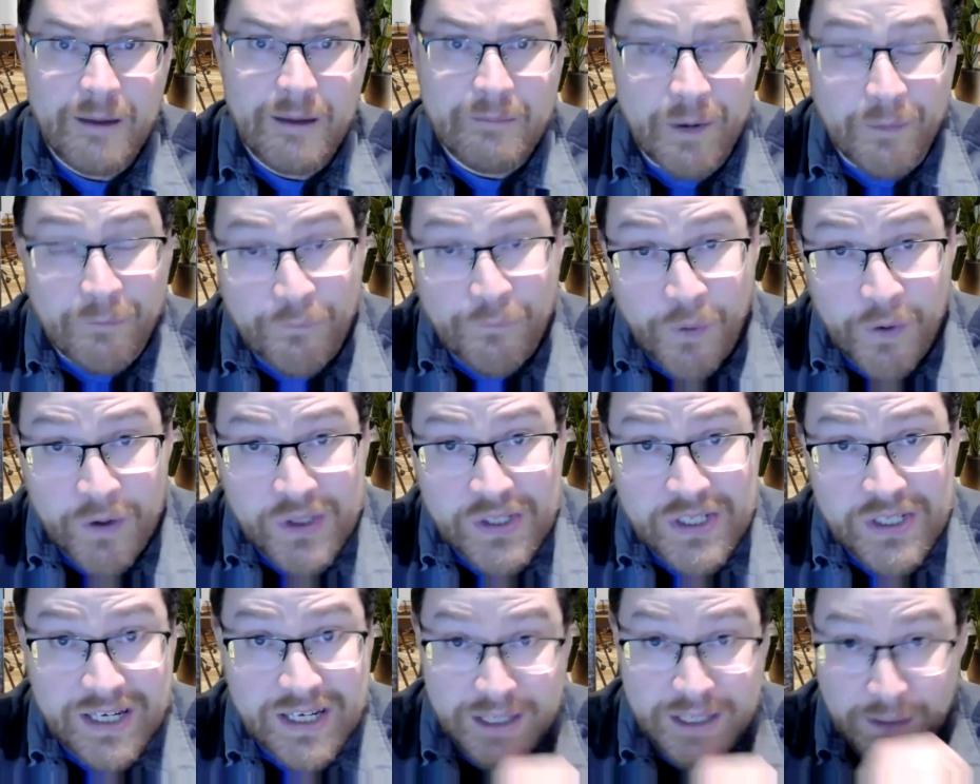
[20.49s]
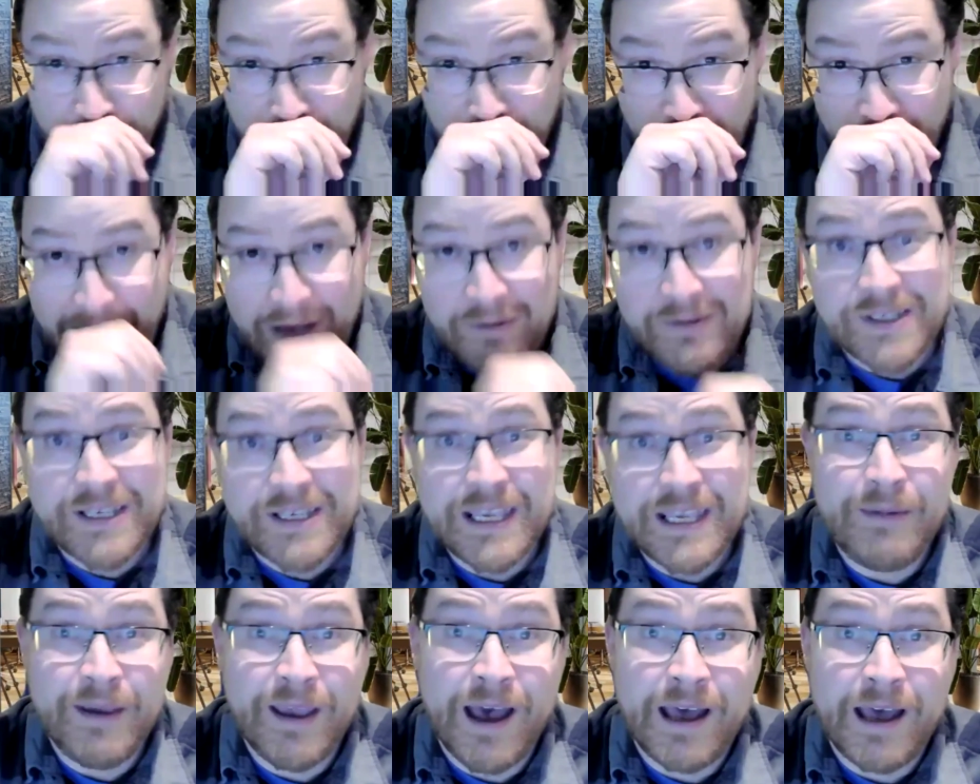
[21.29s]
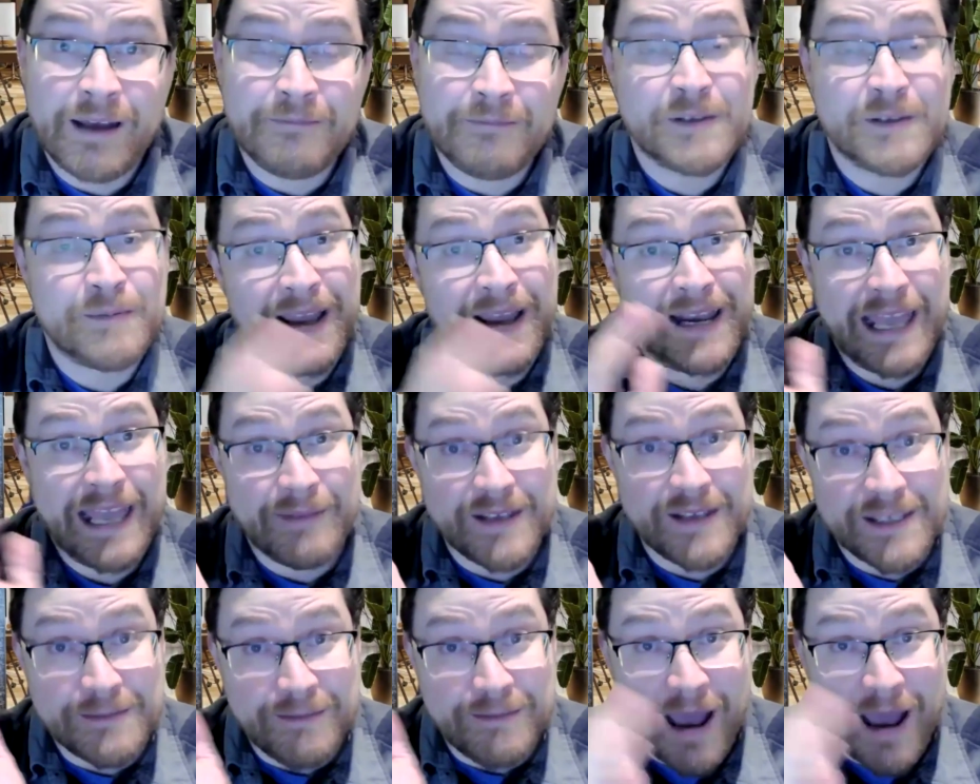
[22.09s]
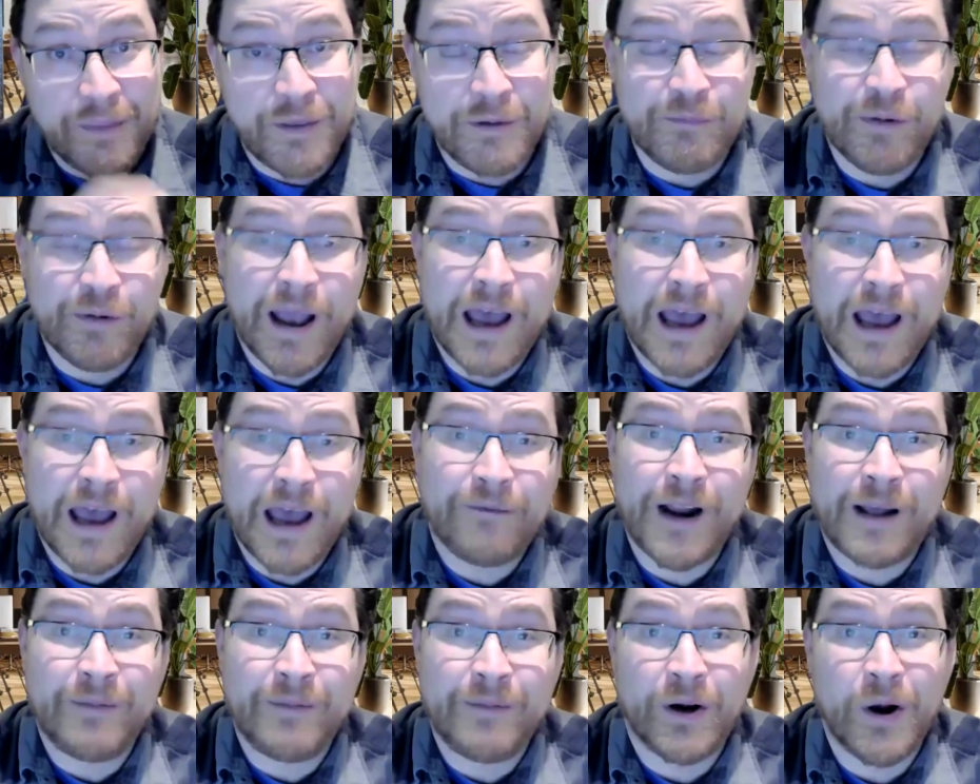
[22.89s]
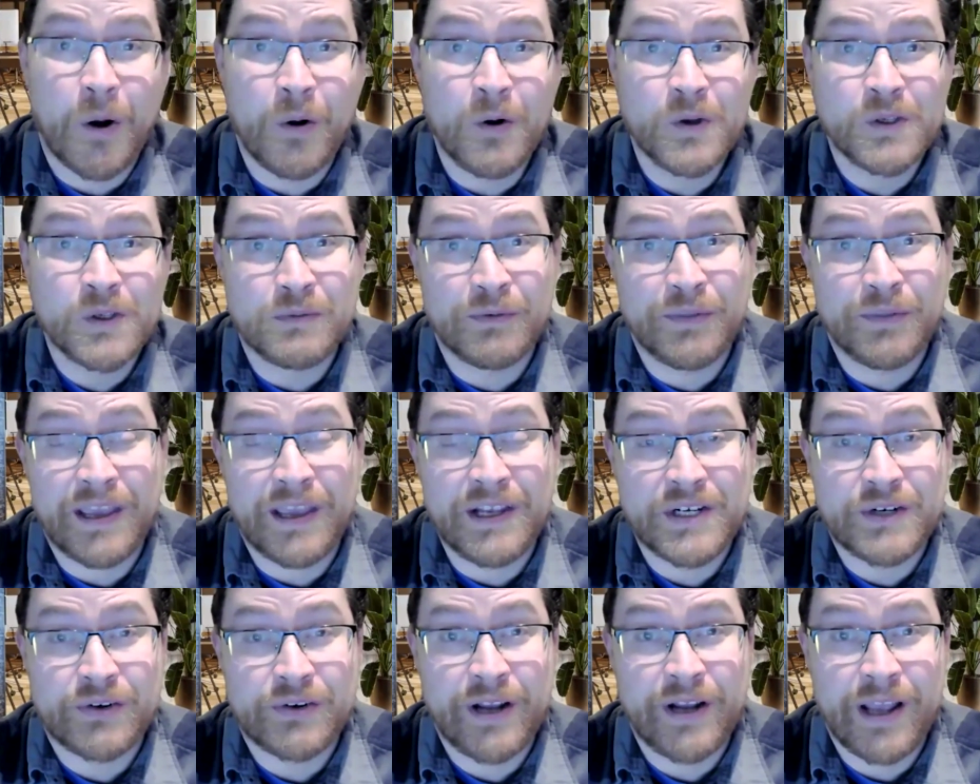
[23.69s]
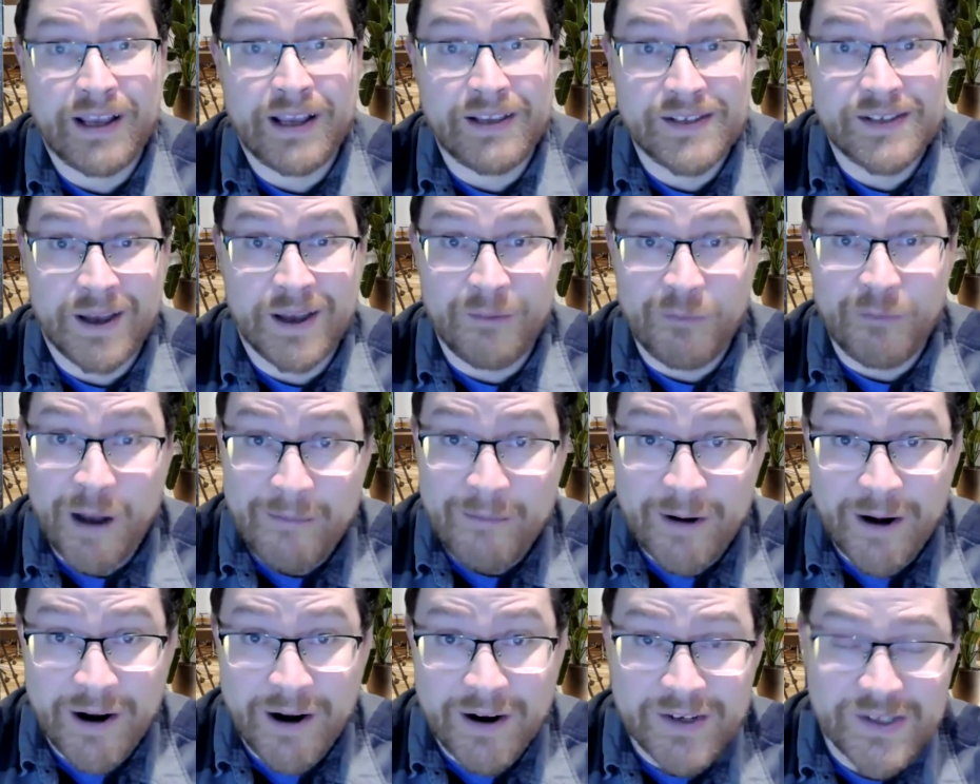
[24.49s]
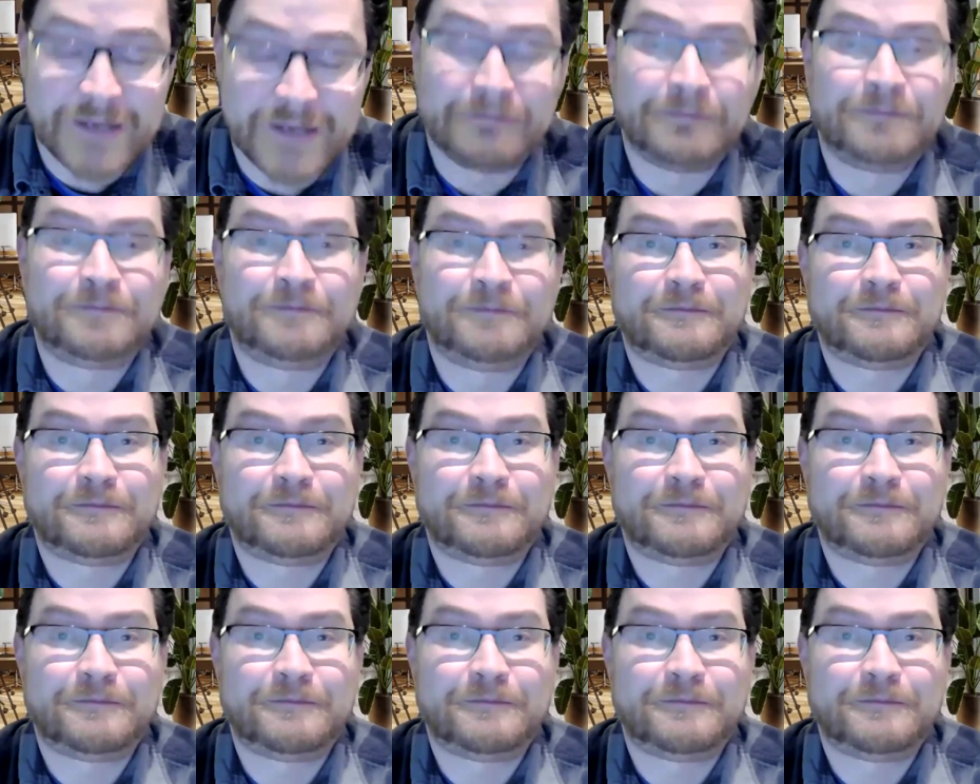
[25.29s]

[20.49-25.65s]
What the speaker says: But first, just a few housekeeping items. My name is Matthew Bradford. I'm your host with HREI's webinars.